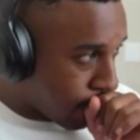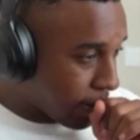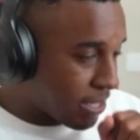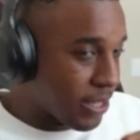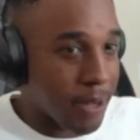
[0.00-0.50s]

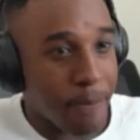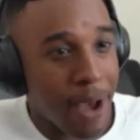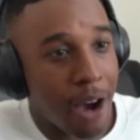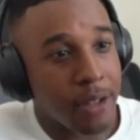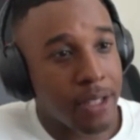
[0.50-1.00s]
excuse me,
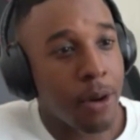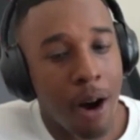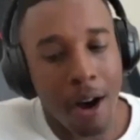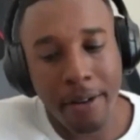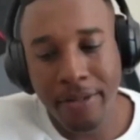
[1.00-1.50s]
about so
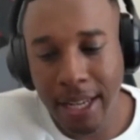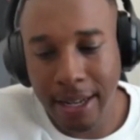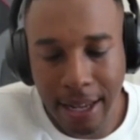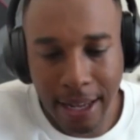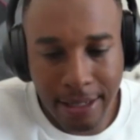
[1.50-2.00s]
often
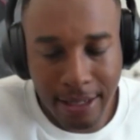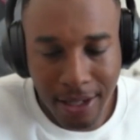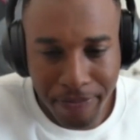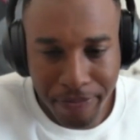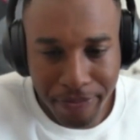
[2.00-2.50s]

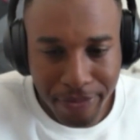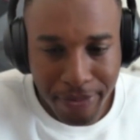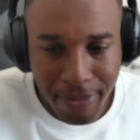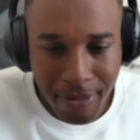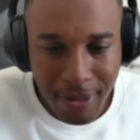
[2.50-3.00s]
is
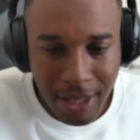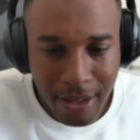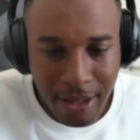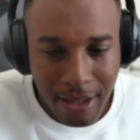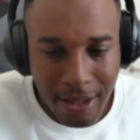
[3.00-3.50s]

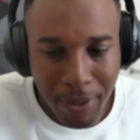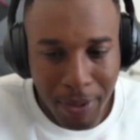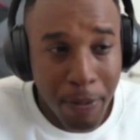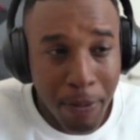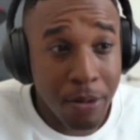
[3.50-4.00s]

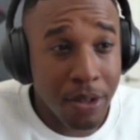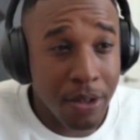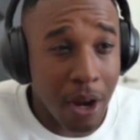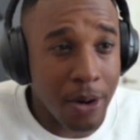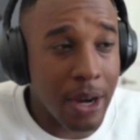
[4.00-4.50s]
people
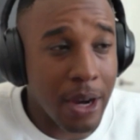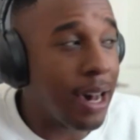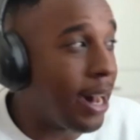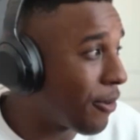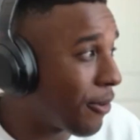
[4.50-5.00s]
don't
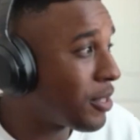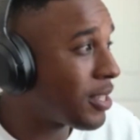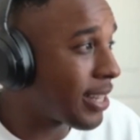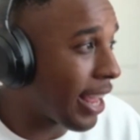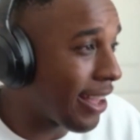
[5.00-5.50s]

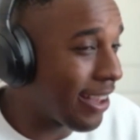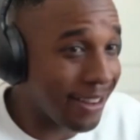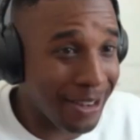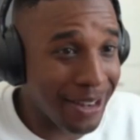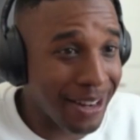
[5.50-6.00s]

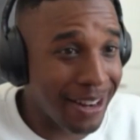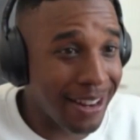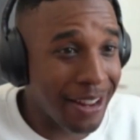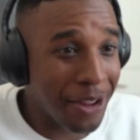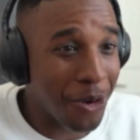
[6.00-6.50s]
understand
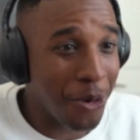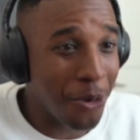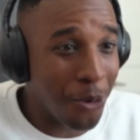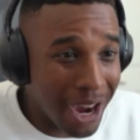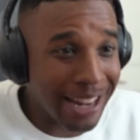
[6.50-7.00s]

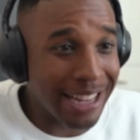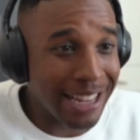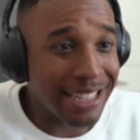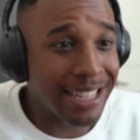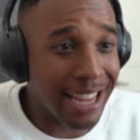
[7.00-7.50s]
what it
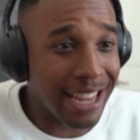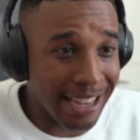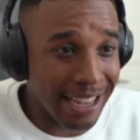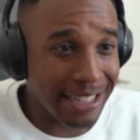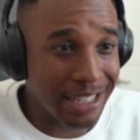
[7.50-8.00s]

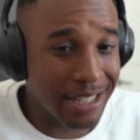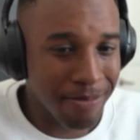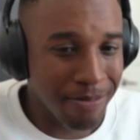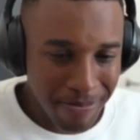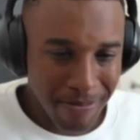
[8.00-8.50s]

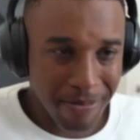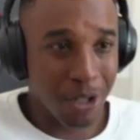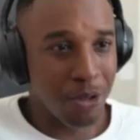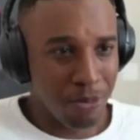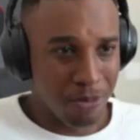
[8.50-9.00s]
takes
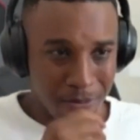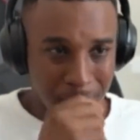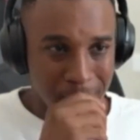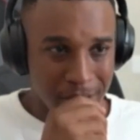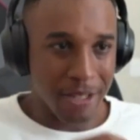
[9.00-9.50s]
to,
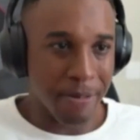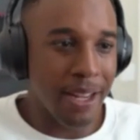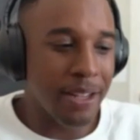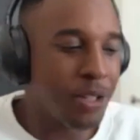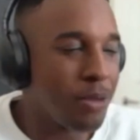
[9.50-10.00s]
excuse me,
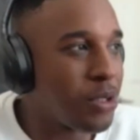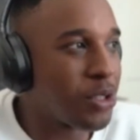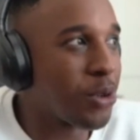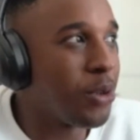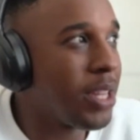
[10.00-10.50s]
to
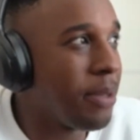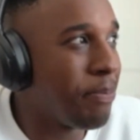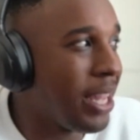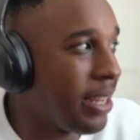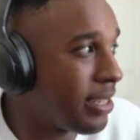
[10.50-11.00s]
truly
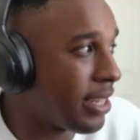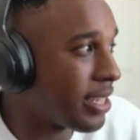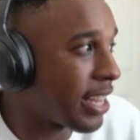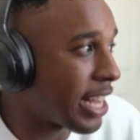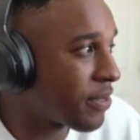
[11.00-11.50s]
be
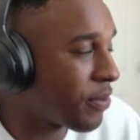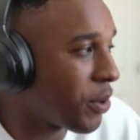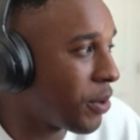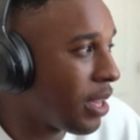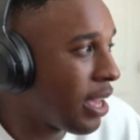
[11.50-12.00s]

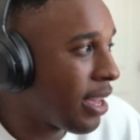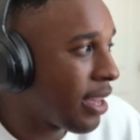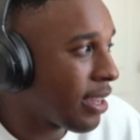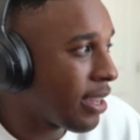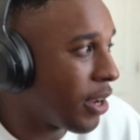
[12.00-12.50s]
successful,
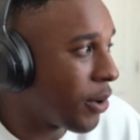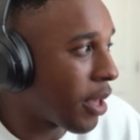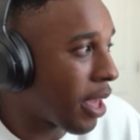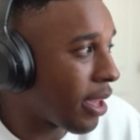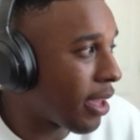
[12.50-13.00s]
you know,
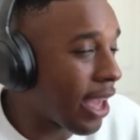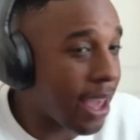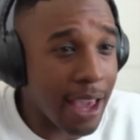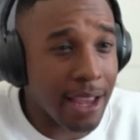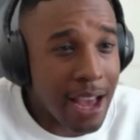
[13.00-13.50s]

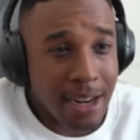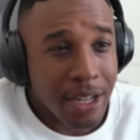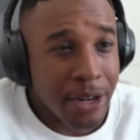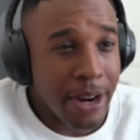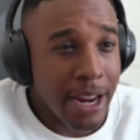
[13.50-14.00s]
at
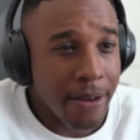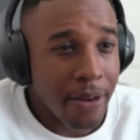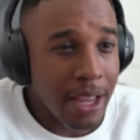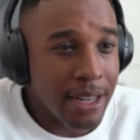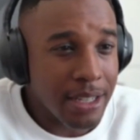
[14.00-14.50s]
content
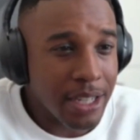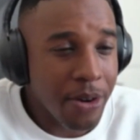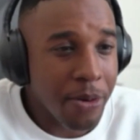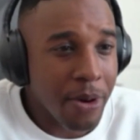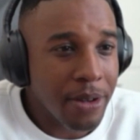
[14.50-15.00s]
creating in
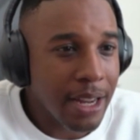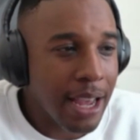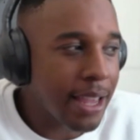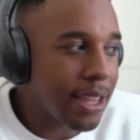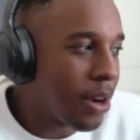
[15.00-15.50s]
general.
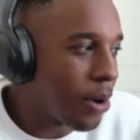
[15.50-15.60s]
Like,